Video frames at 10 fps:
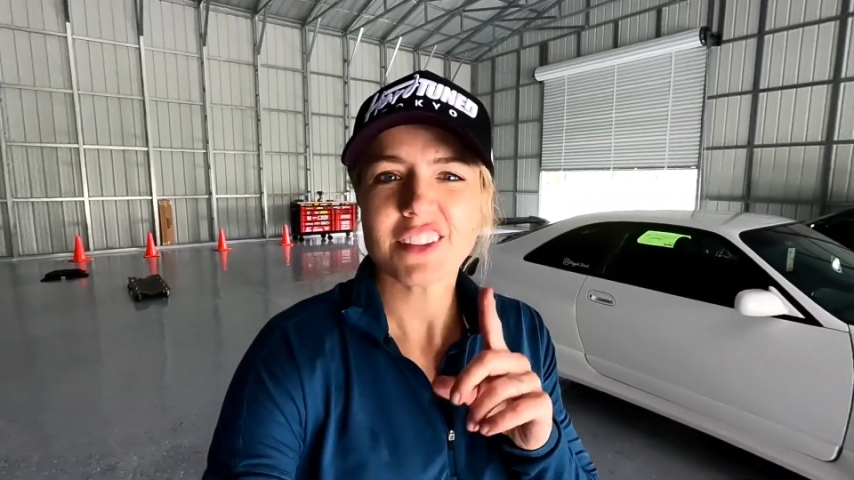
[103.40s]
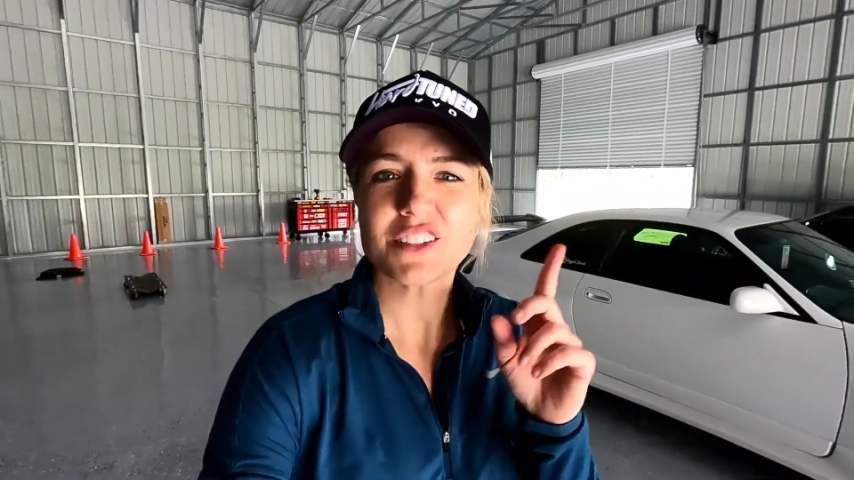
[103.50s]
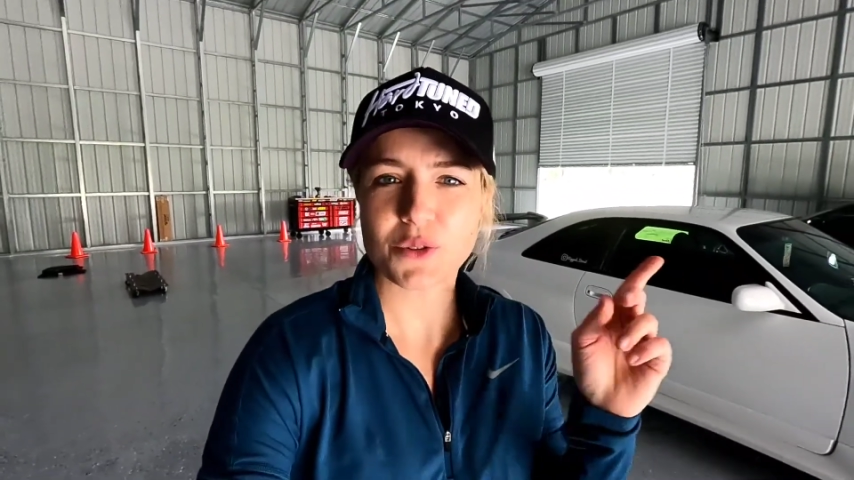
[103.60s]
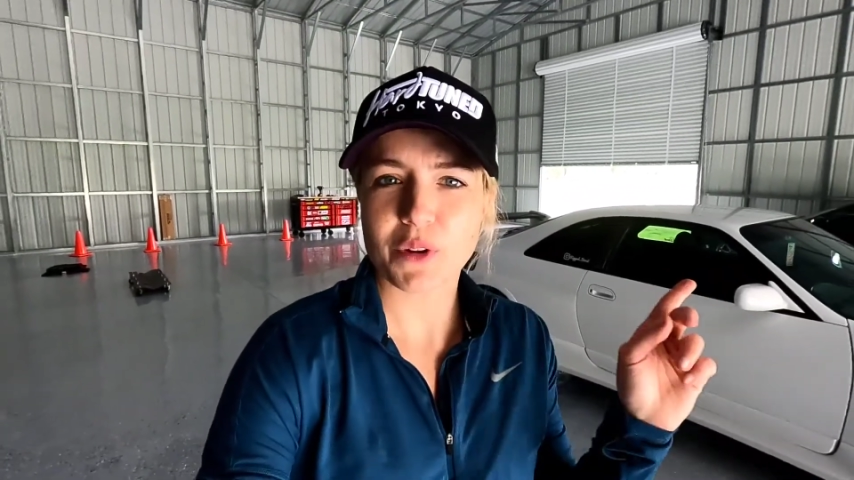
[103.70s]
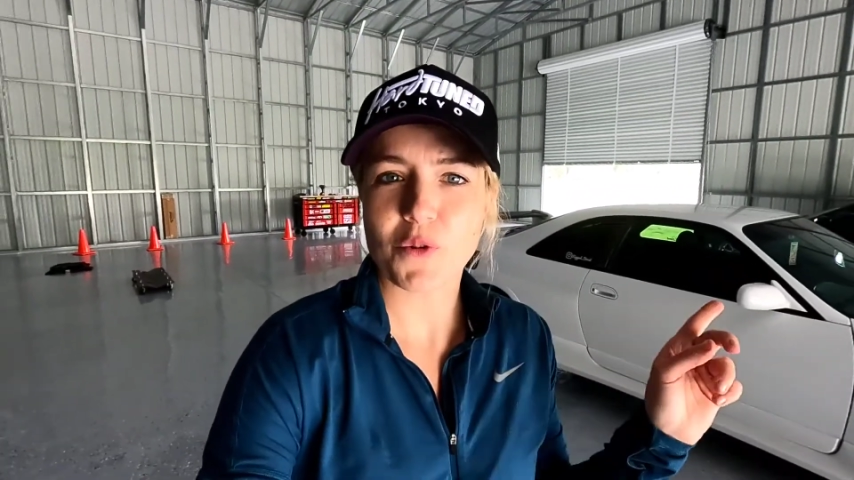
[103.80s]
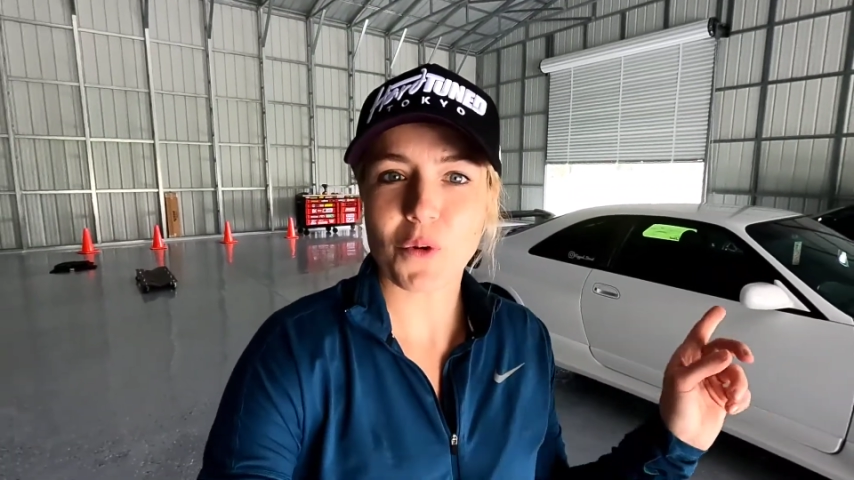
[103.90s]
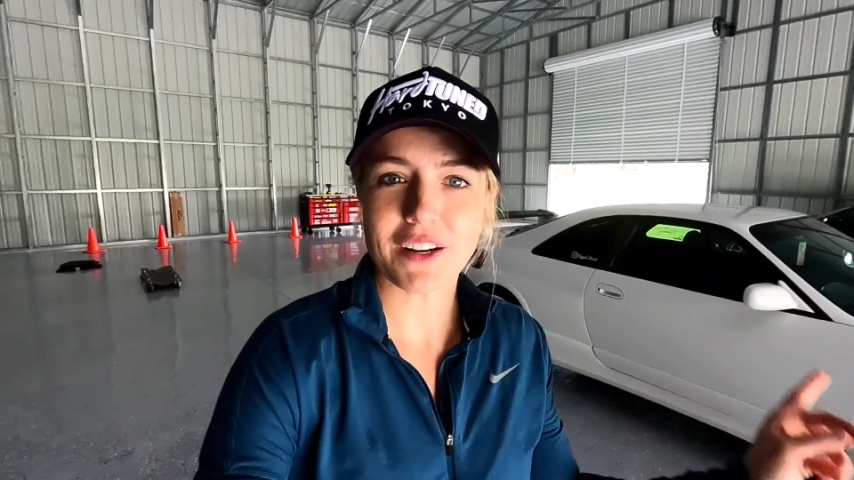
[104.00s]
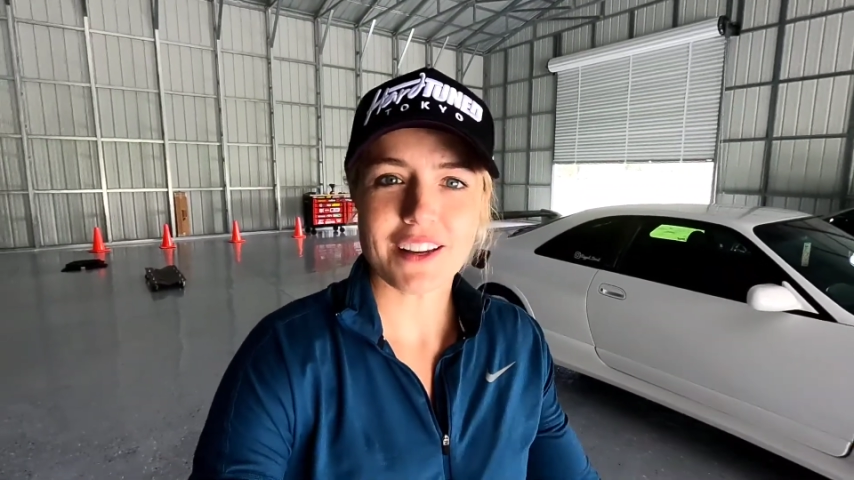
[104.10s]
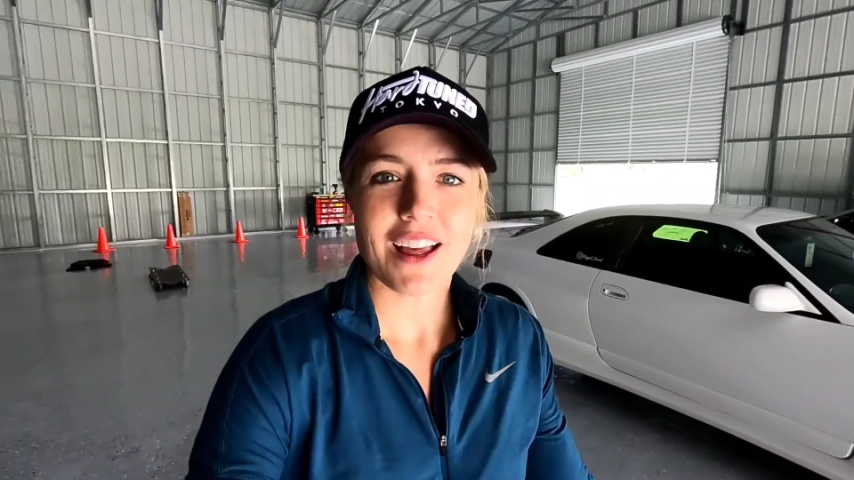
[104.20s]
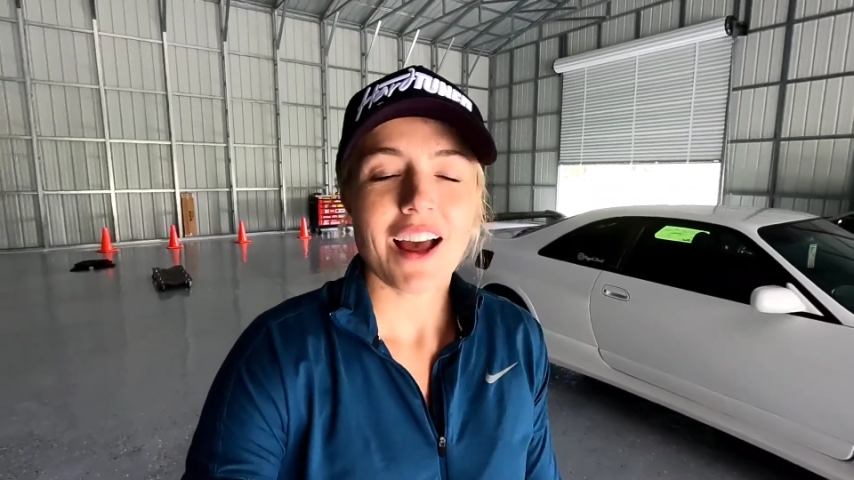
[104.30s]
this will be the
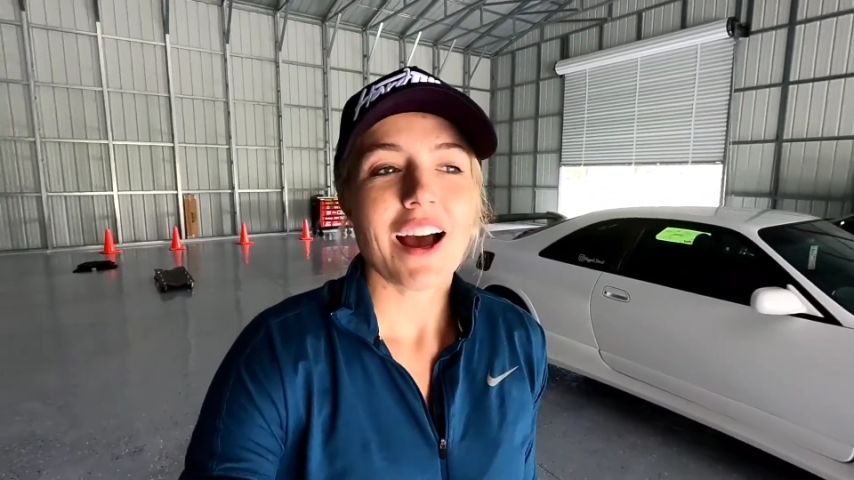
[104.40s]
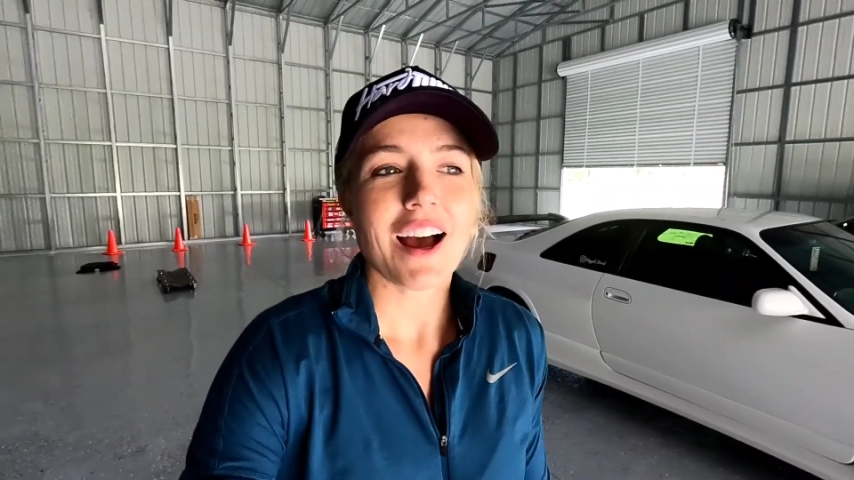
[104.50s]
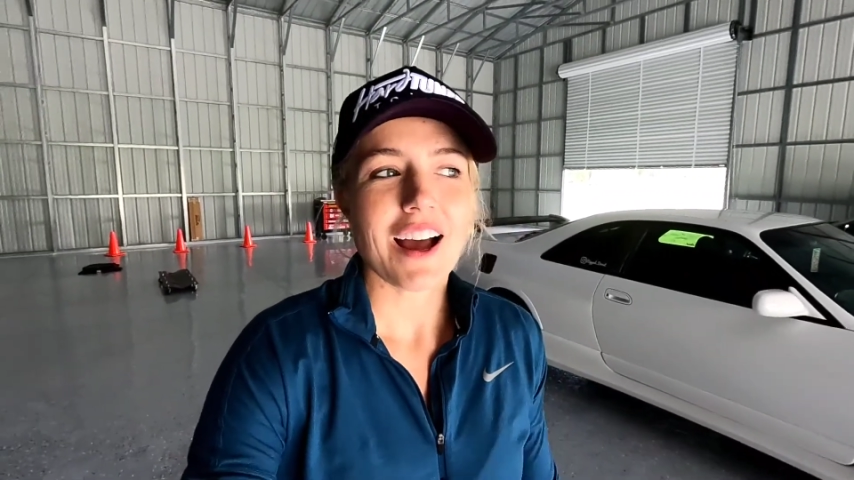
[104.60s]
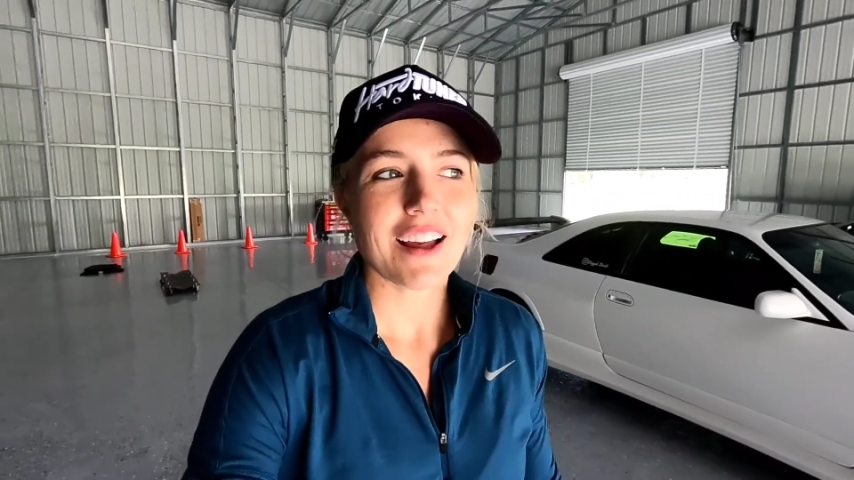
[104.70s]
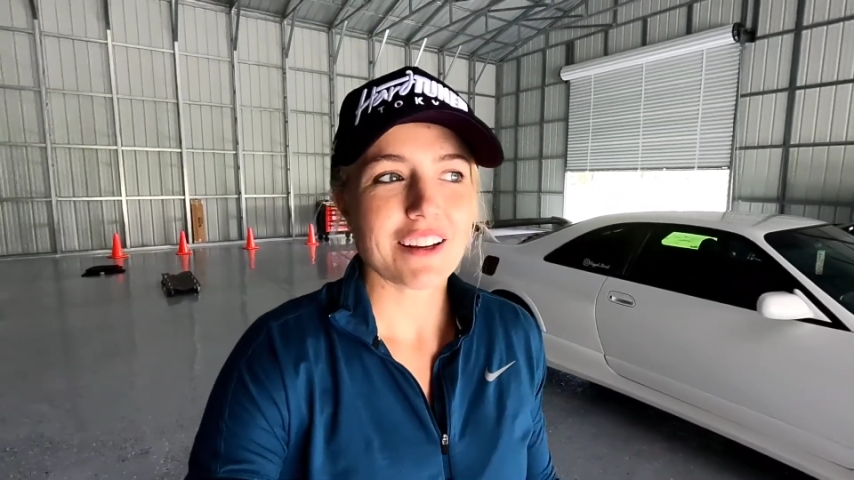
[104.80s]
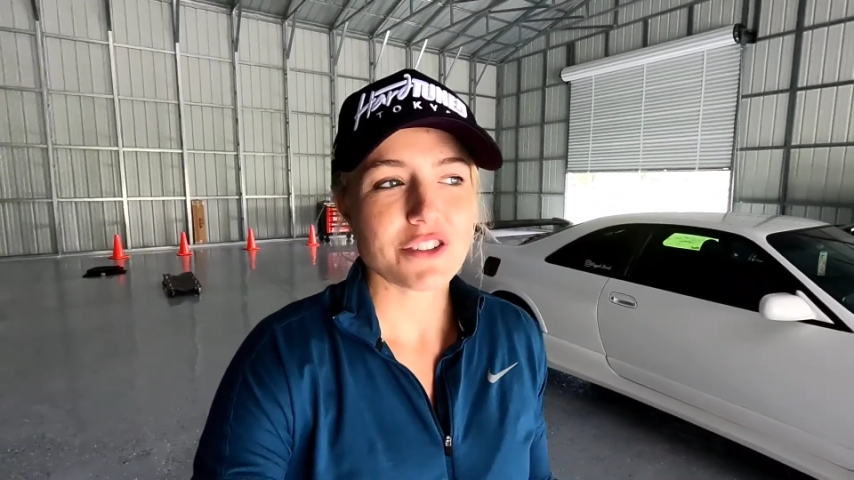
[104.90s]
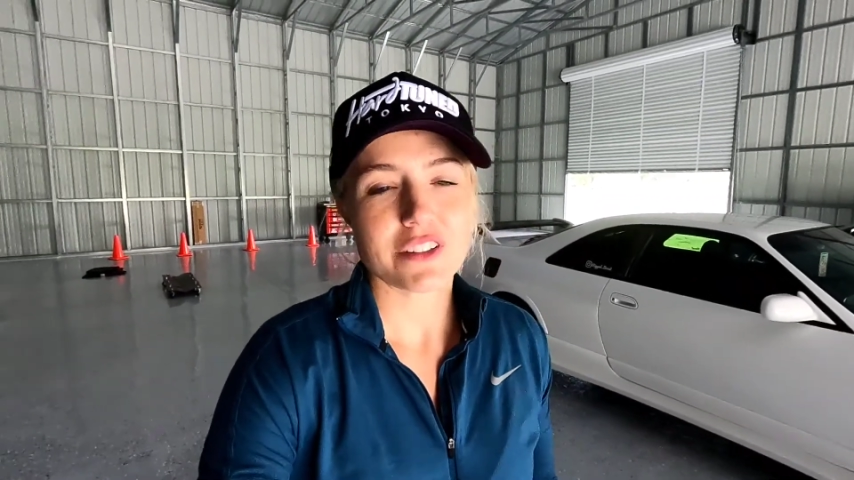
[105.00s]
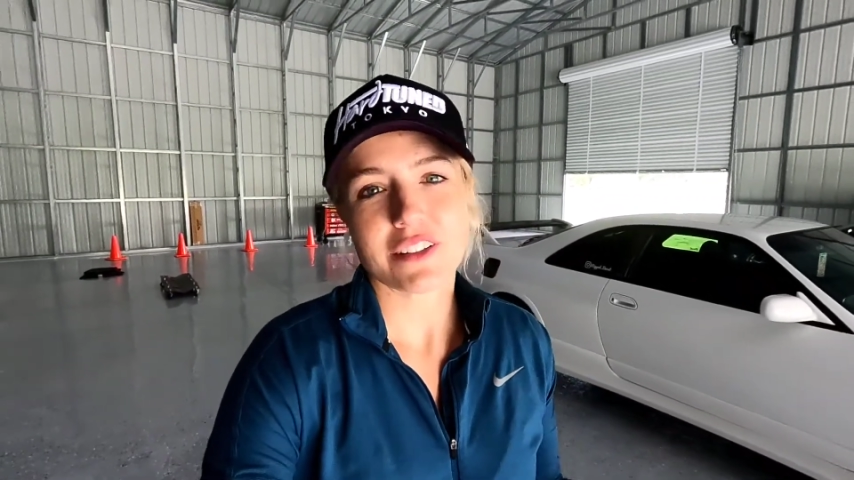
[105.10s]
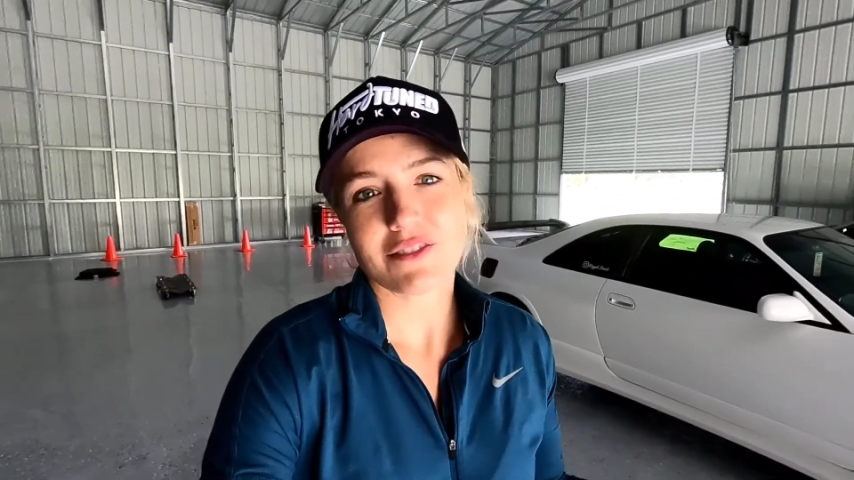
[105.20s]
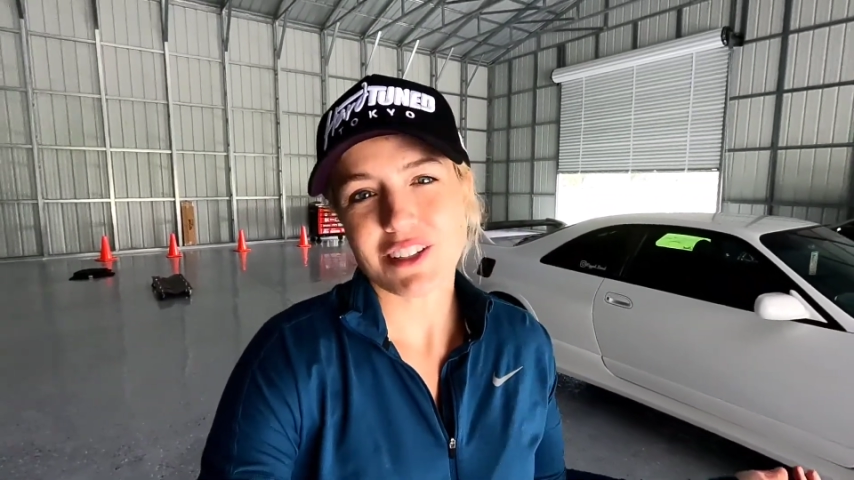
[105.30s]
one. I
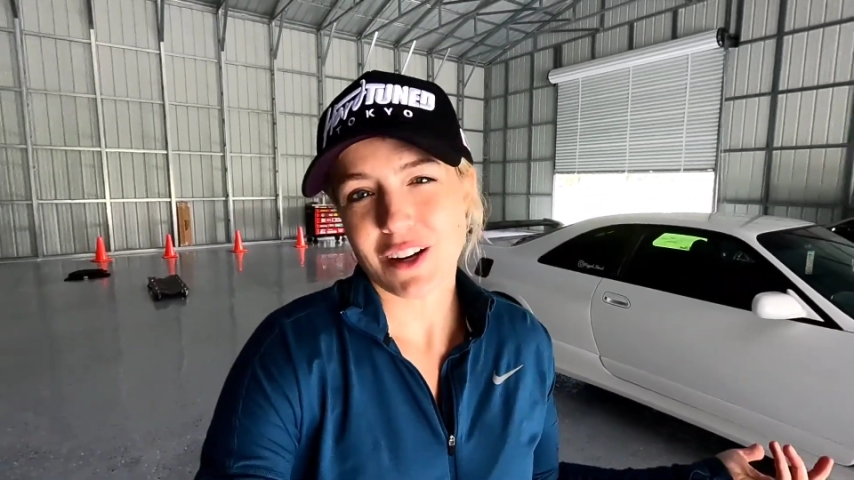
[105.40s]
actually love